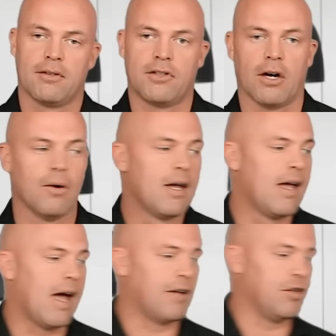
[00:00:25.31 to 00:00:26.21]
So,
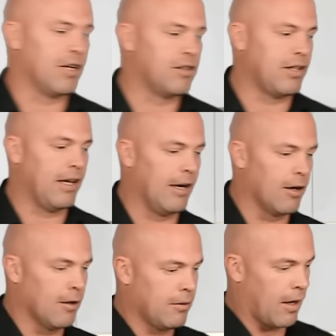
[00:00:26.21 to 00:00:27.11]
as you can see
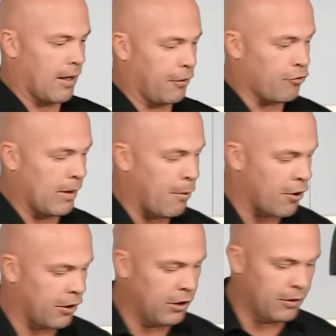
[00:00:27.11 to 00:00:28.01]
here,
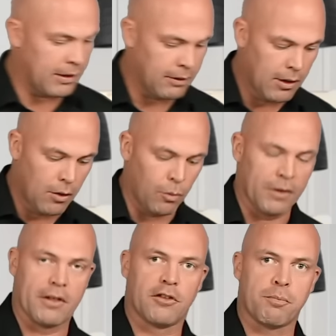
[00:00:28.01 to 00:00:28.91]
3-burner unit
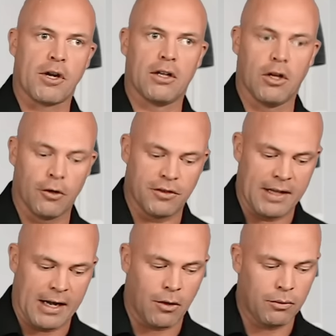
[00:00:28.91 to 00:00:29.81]
with the spring loads
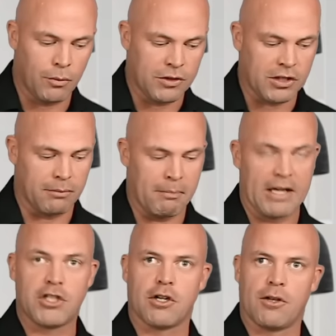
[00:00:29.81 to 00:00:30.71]
now, which
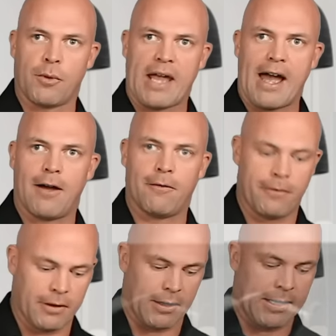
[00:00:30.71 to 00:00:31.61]
makes sure that we have a